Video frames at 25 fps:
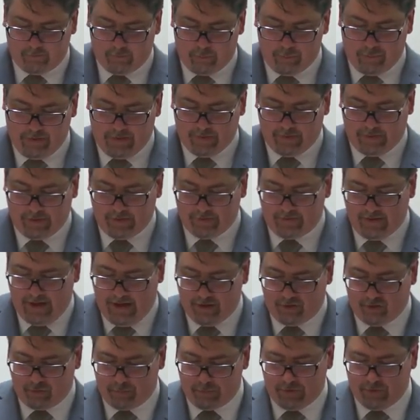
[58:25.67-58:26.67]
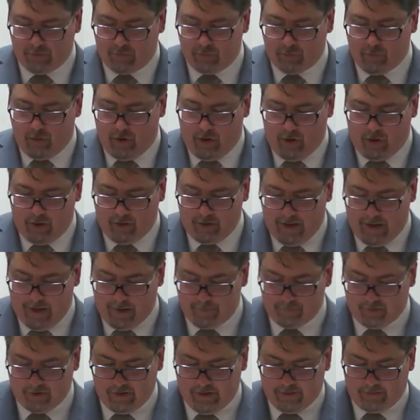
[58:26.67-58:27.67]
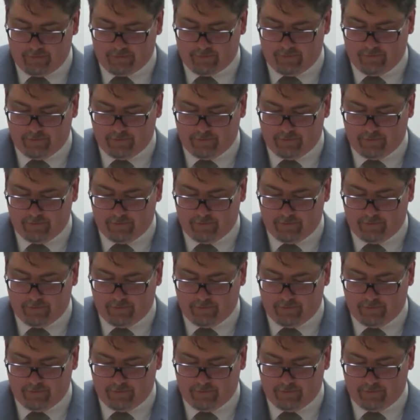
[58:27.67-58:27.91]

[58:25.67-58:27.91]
repealing attachment to all objects,